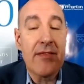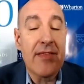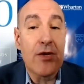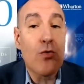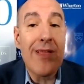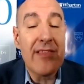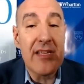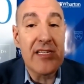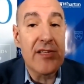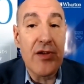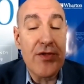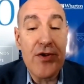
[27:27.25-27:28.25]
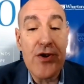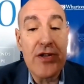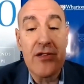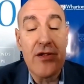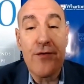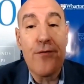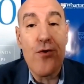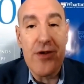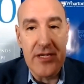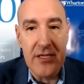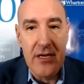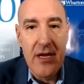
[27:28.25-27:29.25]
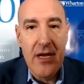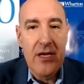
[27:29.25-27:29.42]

in their 20s, in their 30s, in their 40s.